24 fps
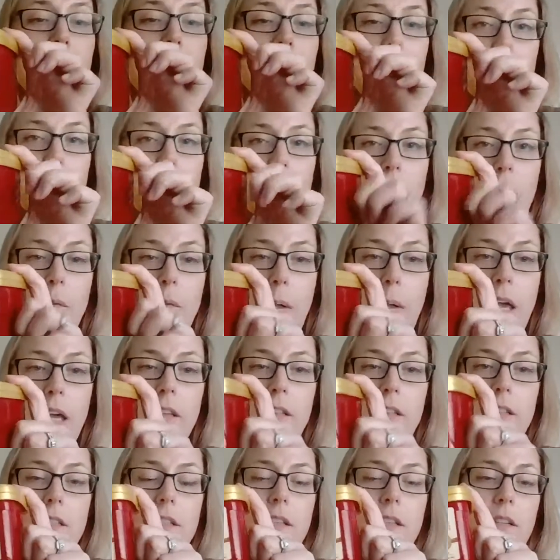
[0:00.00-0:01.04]
chili
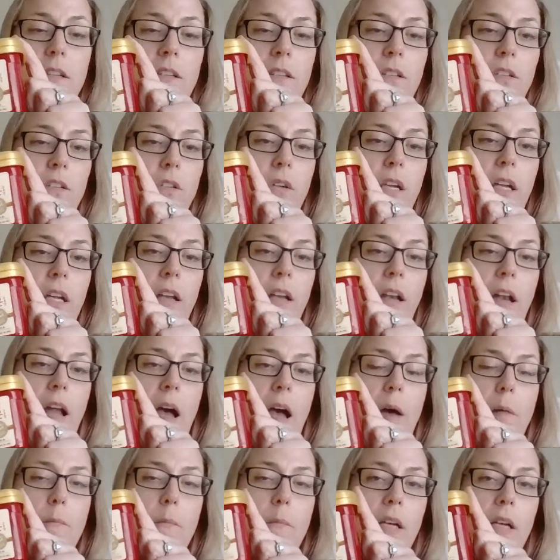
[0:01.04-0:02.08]
paste. You can
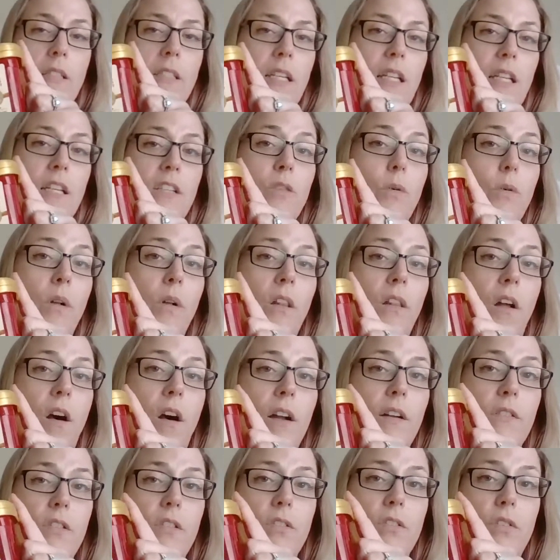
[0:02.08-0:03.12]
mix it into a
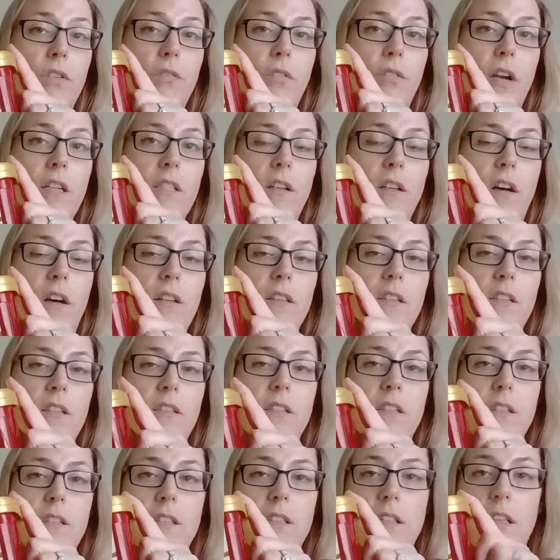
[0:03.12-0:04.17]
lot of stir-fry sauces.
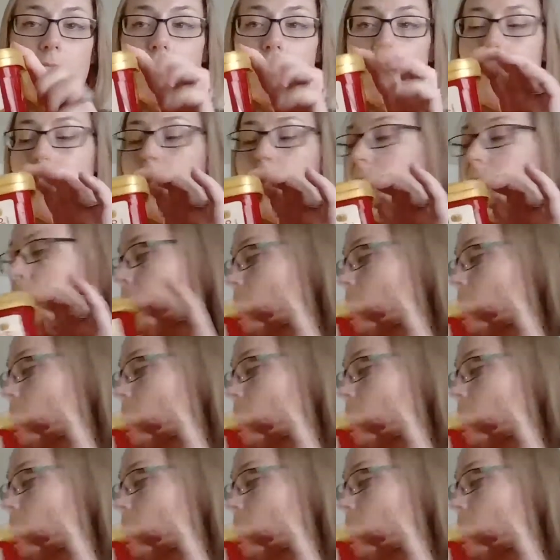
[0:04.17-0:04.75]
It's delicious.